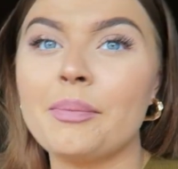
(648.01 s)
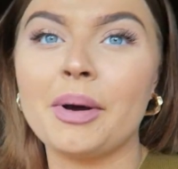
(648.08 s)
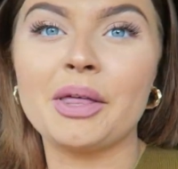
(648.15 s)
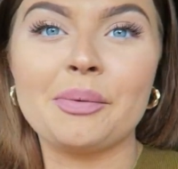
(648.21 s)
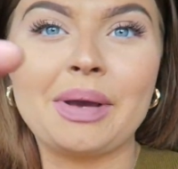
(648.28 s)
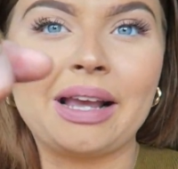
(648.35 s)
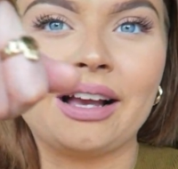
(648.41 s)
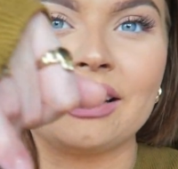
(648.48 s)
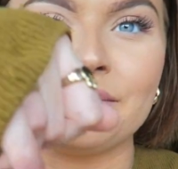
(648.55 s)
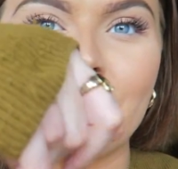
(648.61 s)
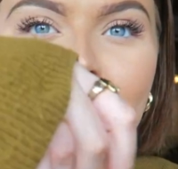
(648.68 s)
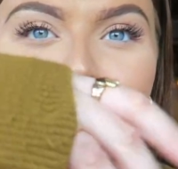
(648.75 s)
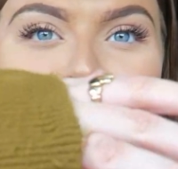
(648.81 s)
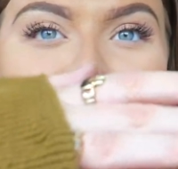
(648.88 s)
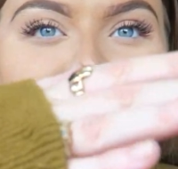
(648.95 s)
By the way guys,
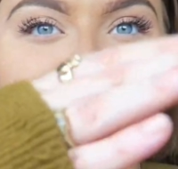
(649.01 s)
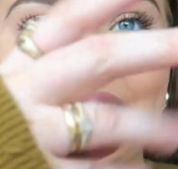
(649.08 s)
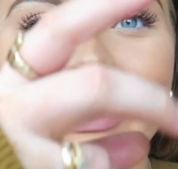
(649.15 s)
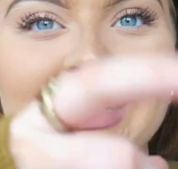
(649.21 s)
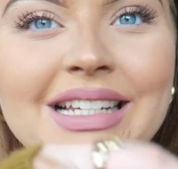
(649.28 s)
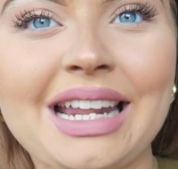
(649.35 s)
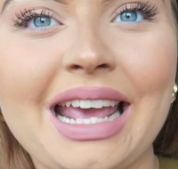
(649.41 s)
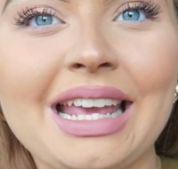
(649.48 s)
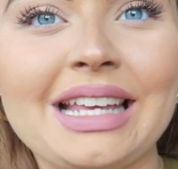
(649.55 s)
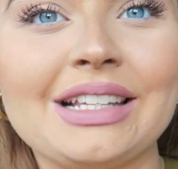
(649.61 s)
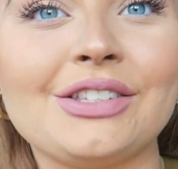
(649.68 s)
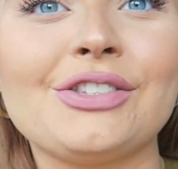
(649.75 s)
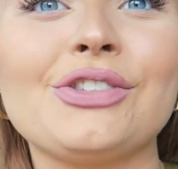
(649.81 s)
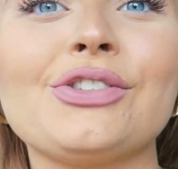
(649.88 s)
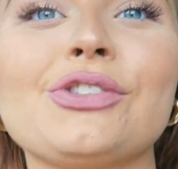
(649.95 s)
my fake tan today
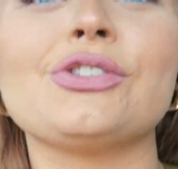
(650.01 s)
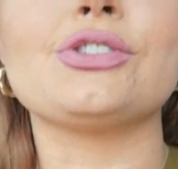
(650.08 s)
is